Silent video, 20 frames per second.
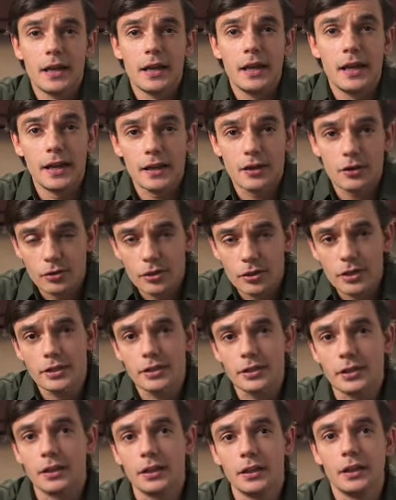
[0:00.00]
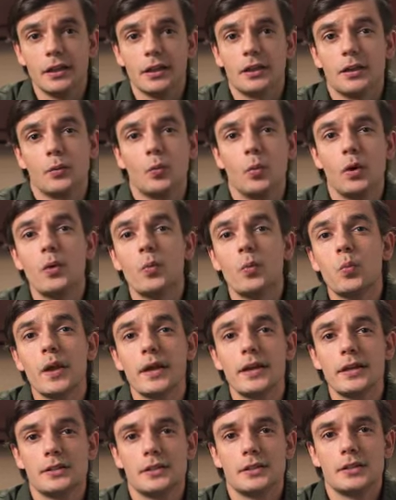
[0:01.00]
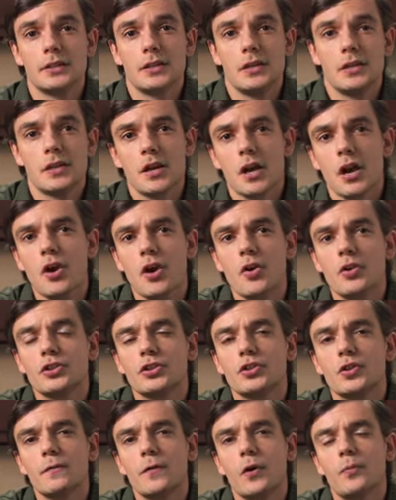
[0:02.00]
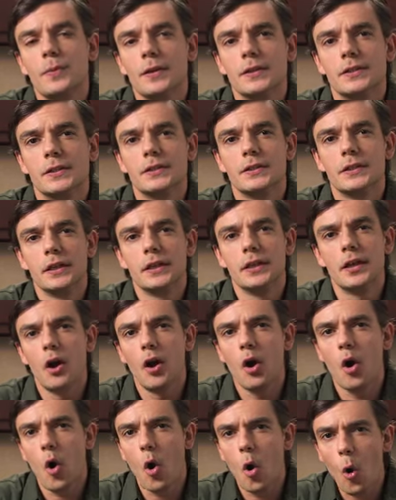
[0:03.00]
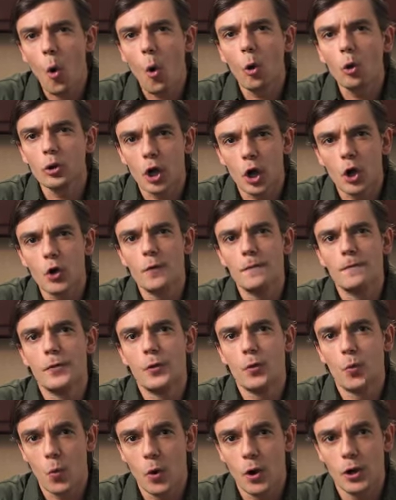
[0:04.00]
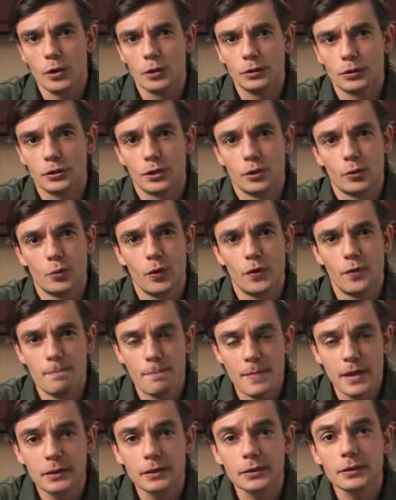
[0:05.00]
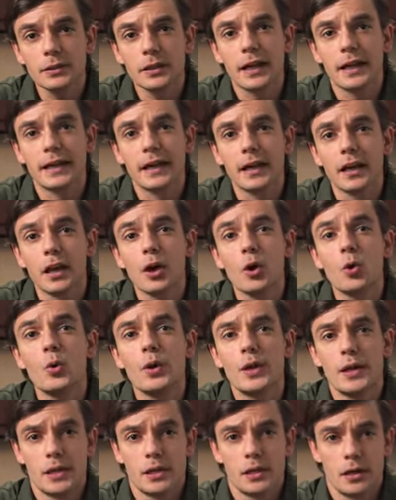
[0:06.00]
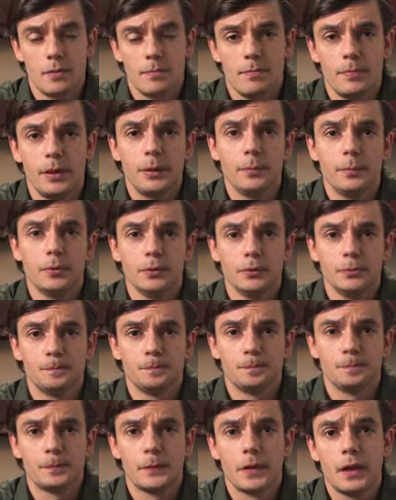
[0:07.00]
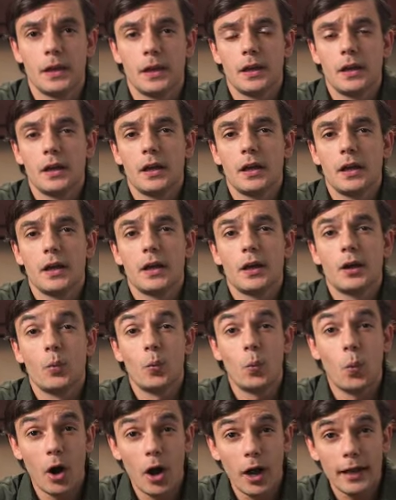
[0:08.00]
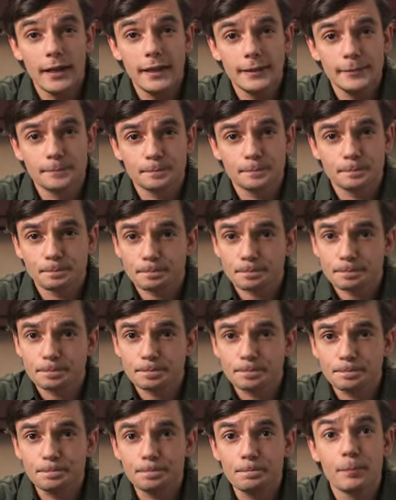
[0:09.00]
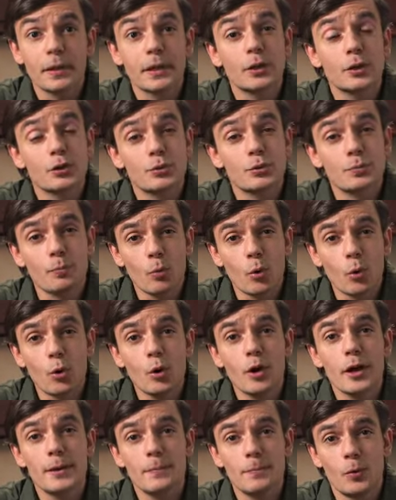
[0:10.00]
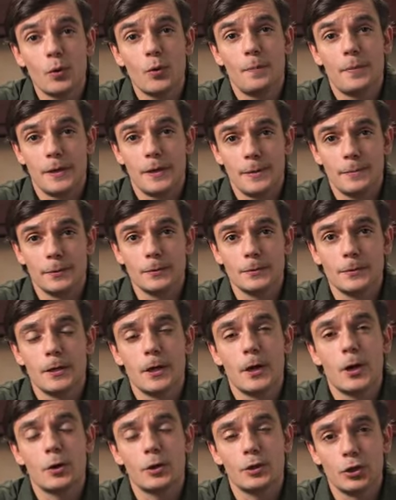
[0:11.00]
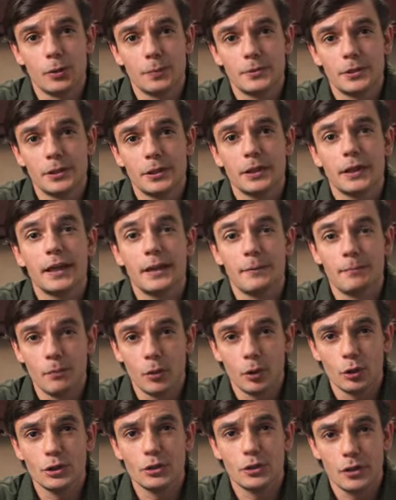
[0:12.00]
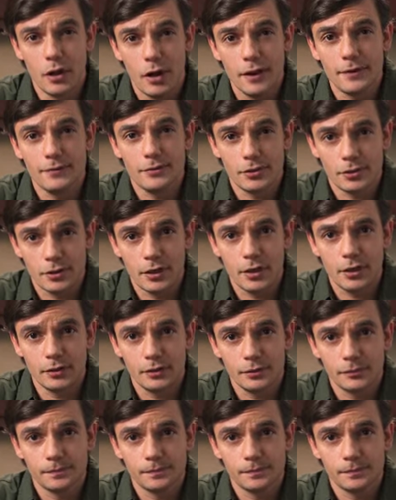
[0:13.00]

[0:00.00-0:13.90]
Increasingly, we're witnessing the occurrence of obesity all over the world with middle and low income people. Why? Because more and more people are adopting a modern lifestyle.